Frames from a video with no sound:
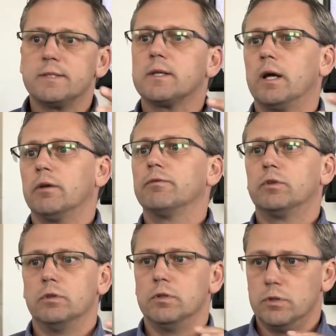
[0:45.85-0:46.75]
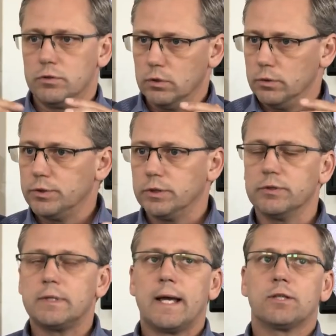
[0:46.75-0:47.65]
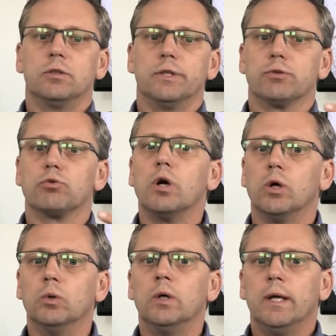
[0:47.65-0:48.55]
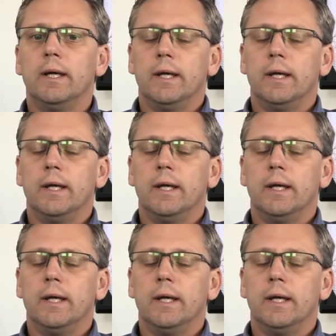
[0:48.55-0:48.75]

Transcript: these kind of solutions actually grow,